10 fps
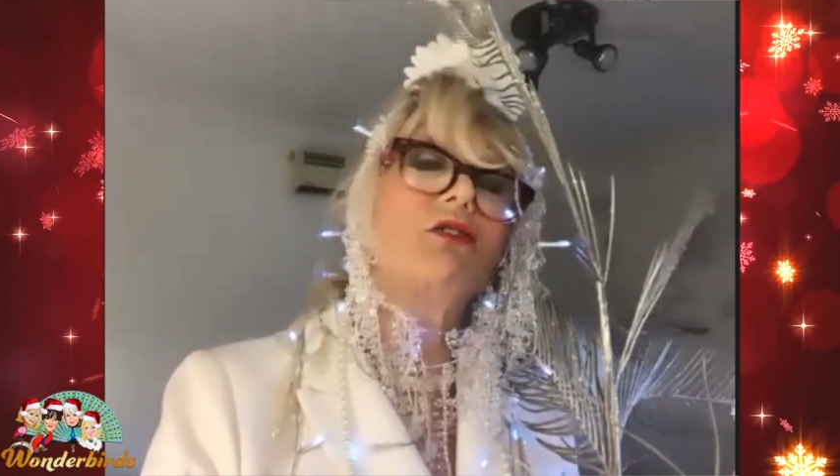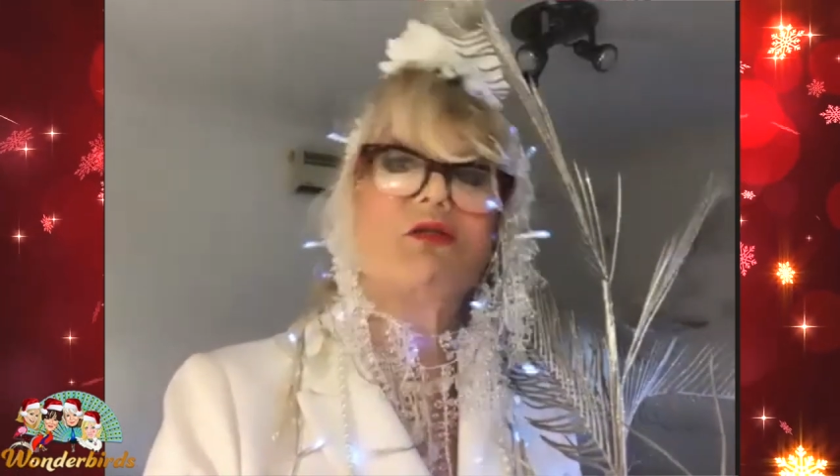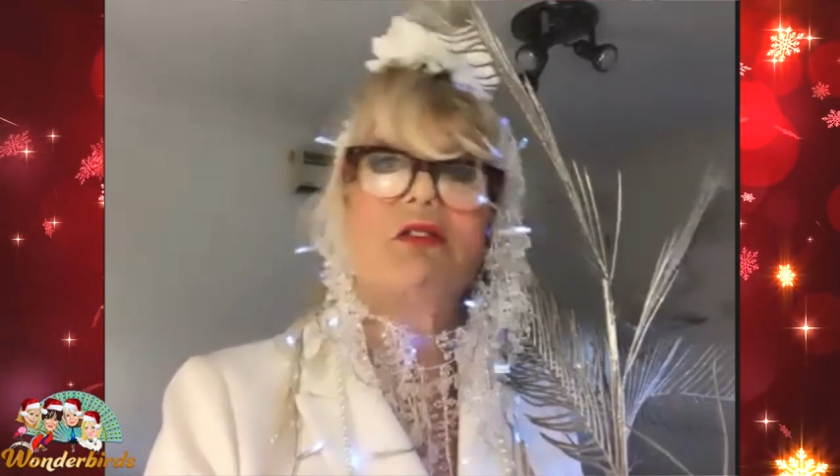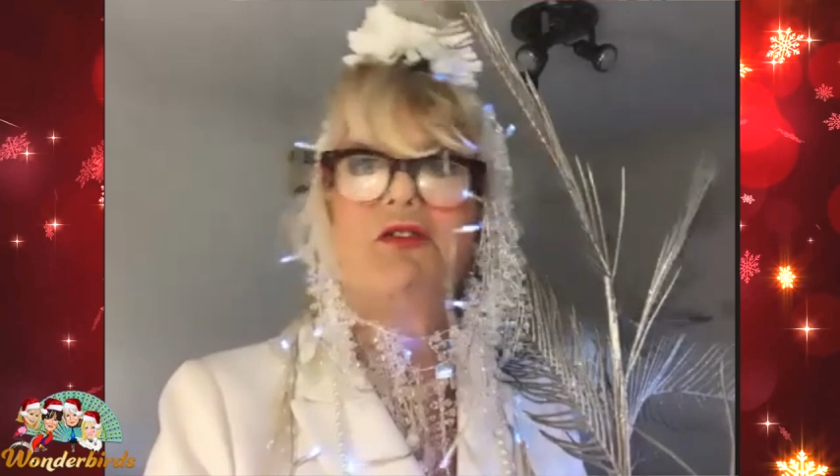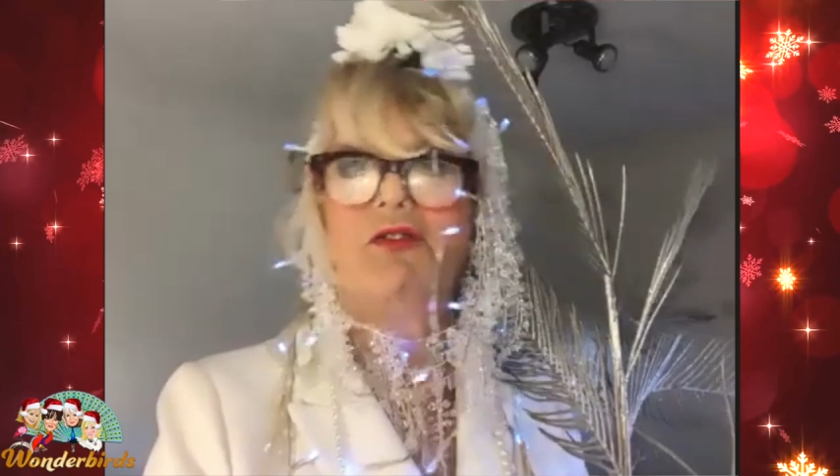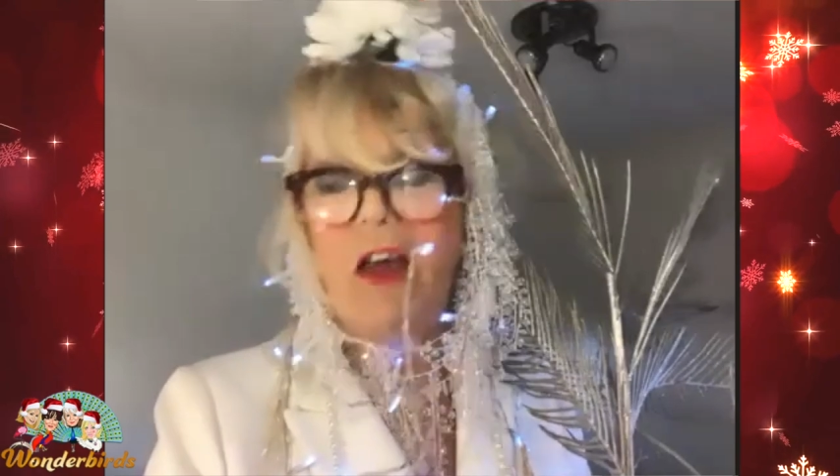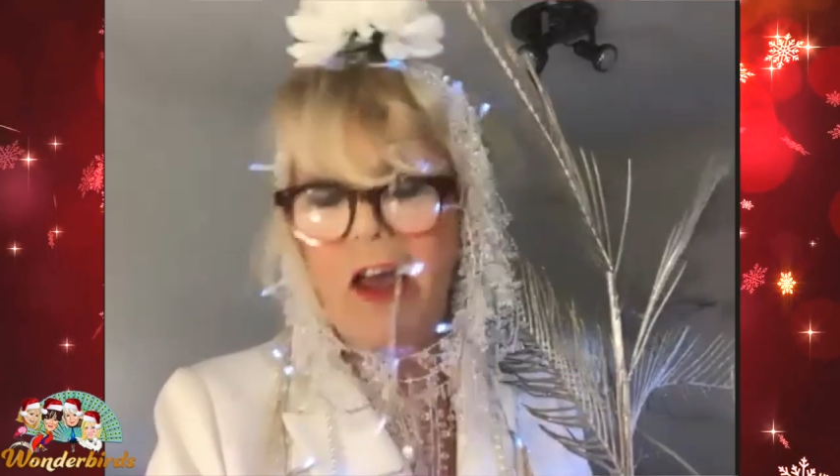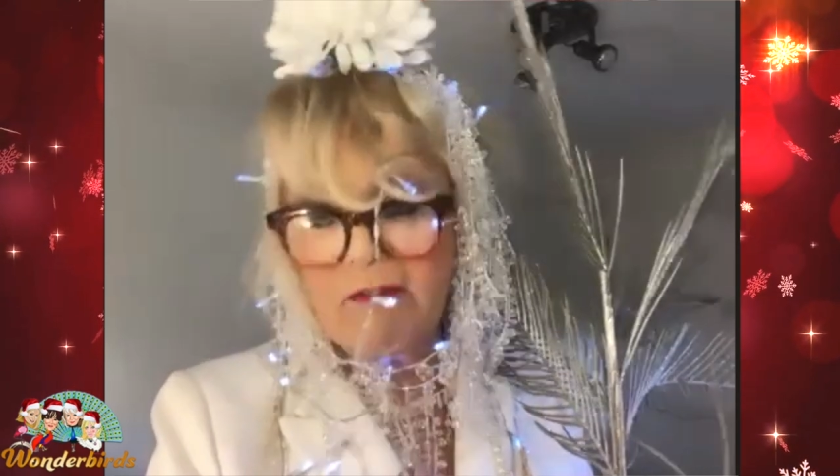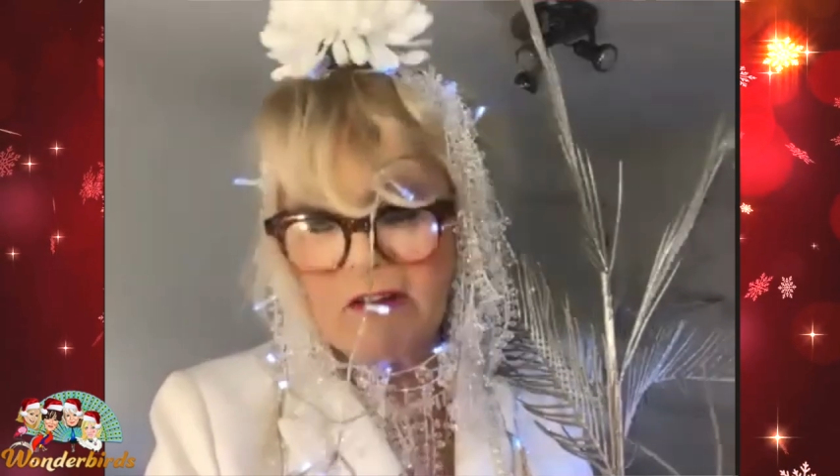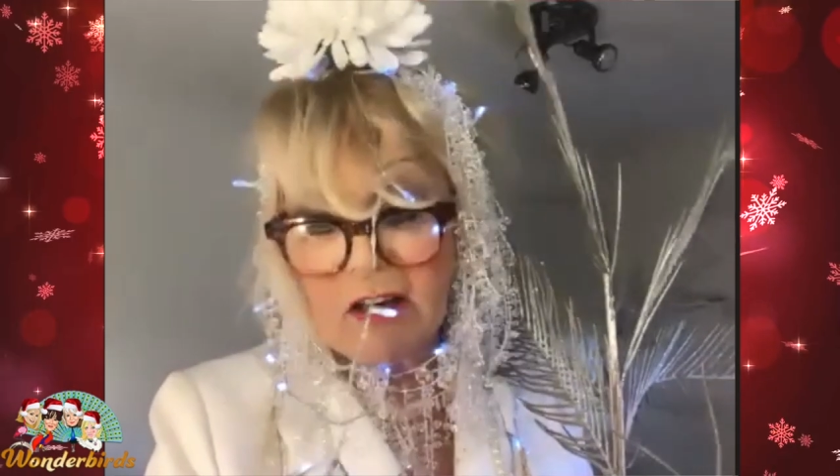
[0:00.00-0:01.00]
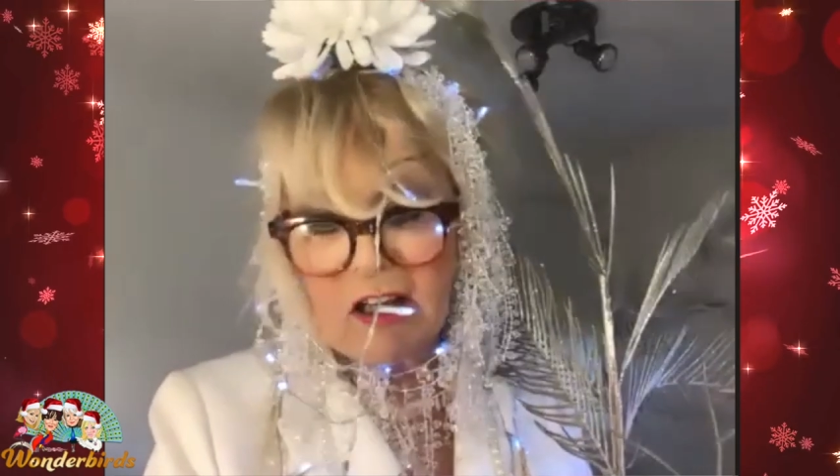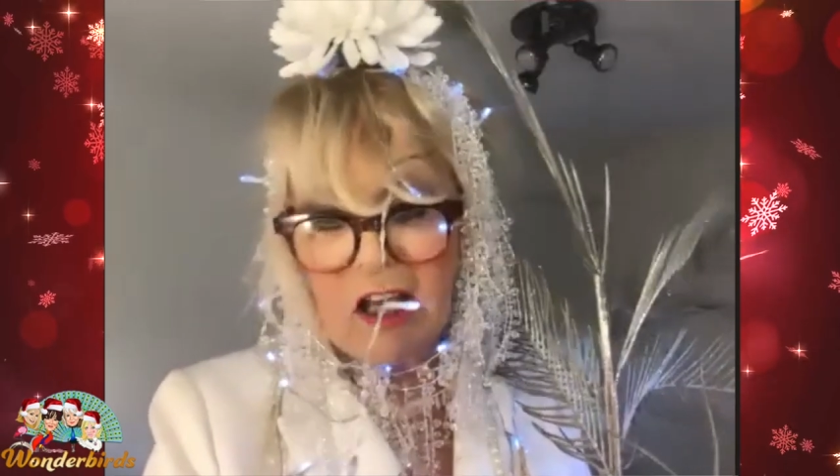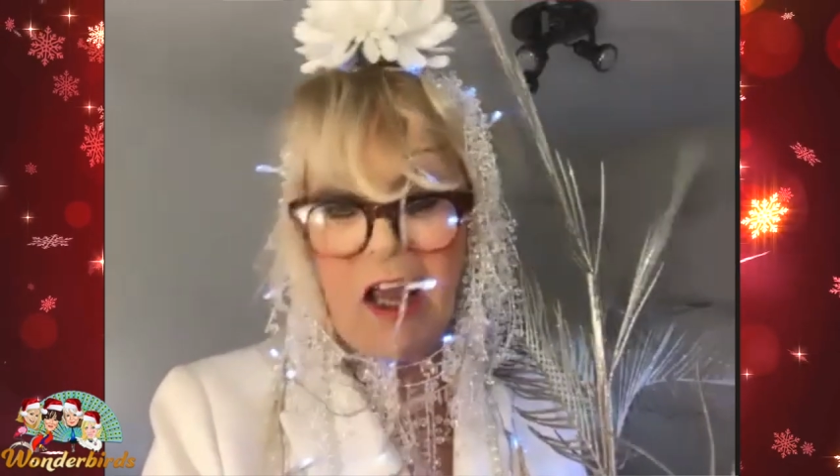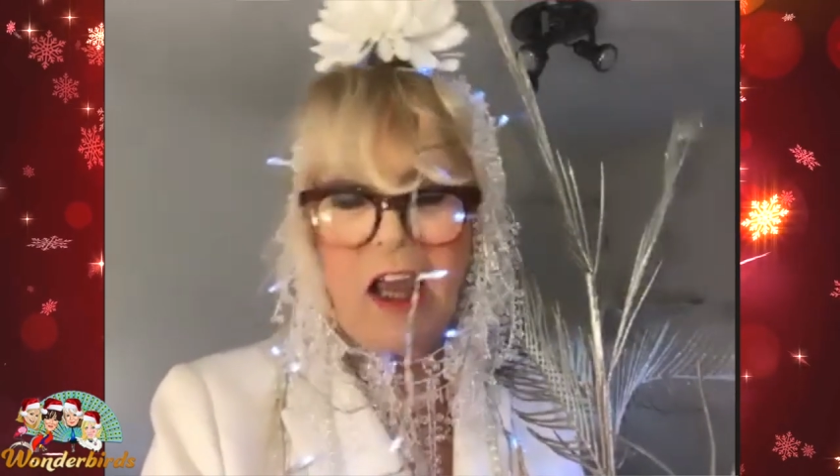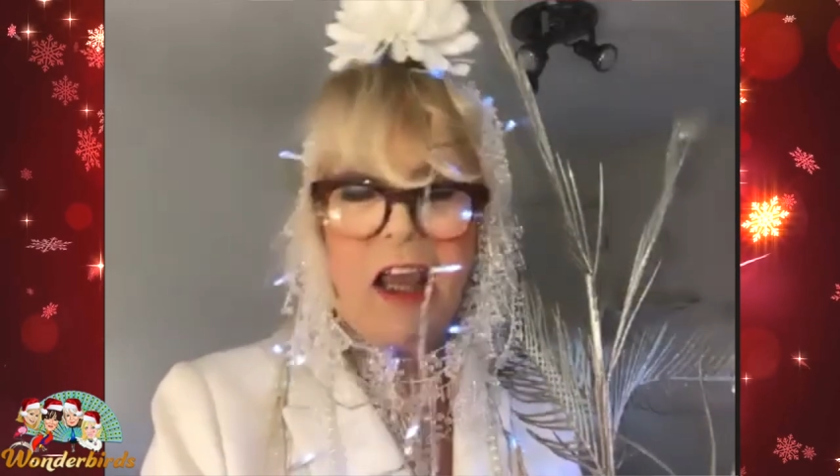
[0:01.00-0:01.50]
fairy
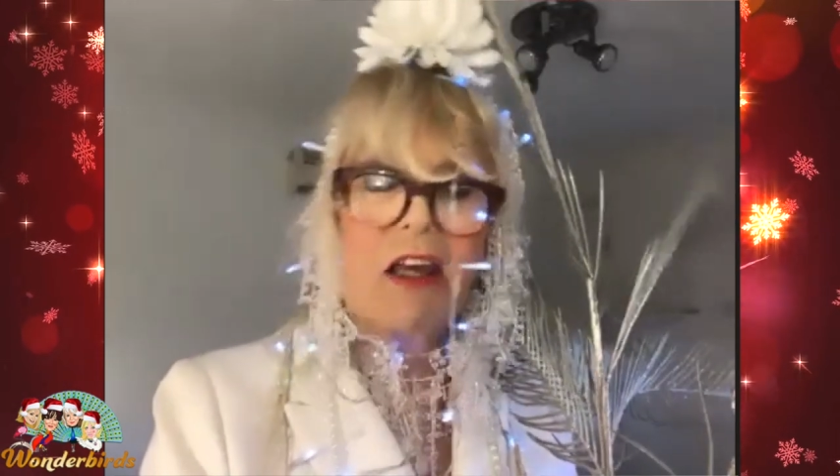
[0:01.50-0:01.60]
cake,